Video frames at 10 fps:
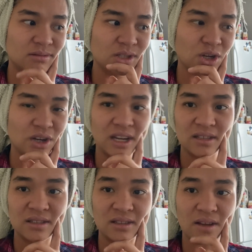dirt and
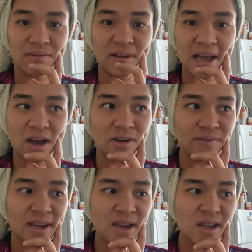stuff out of
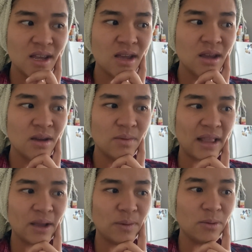it.
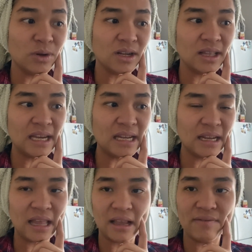Like we would clean it,
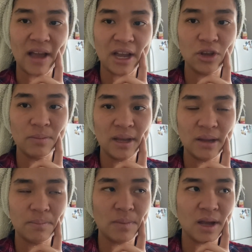like vacuum
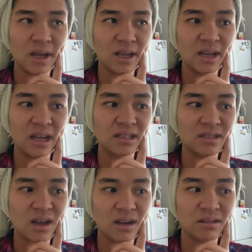it, but it's
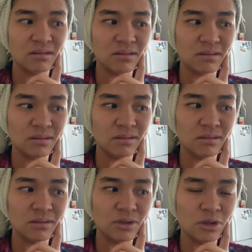not
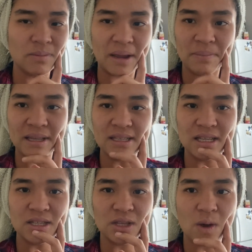to my
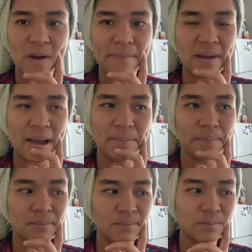pleasing. So I'm,
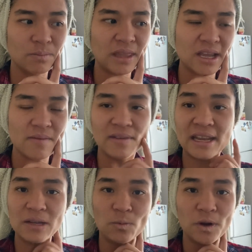I'm thinking of
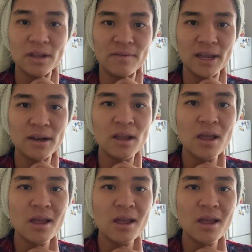getting rid of it.